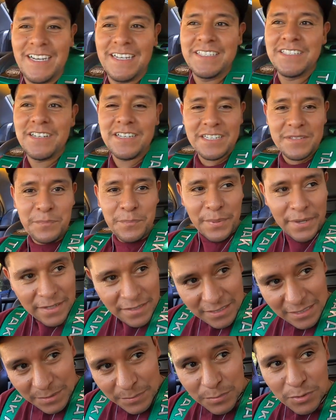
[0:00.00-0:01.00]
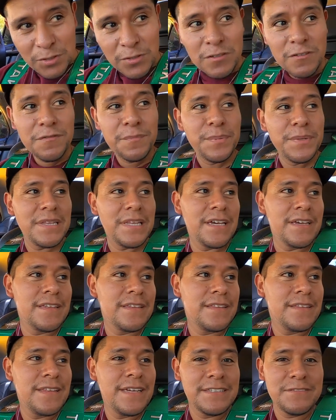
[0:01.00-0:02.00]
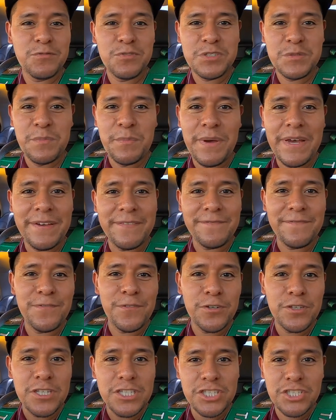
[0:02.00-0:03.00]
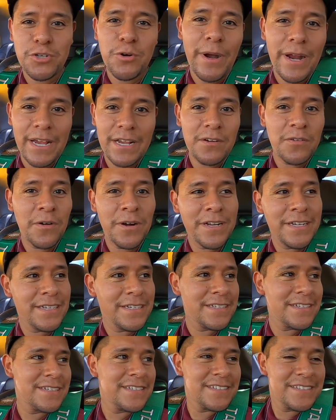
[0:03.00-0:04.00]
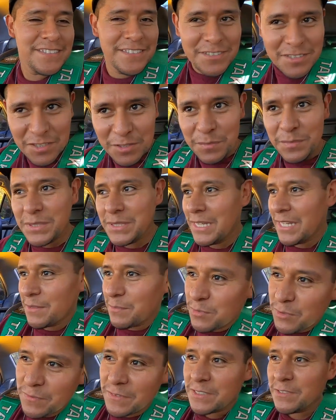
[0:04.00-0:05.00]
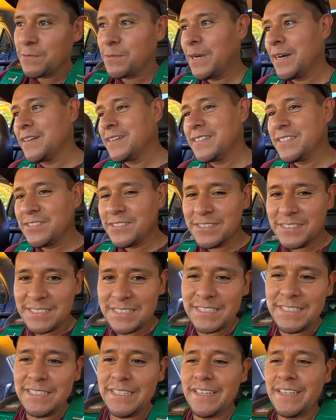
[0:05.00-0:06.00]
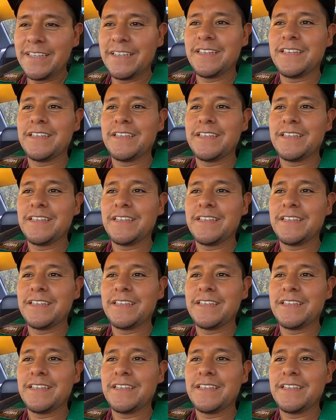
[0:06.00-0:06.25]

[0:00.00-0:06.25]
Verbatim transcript: I know I can barely move, but like that's what's meant for the track, right? You shouldn't be like moving around in your seat.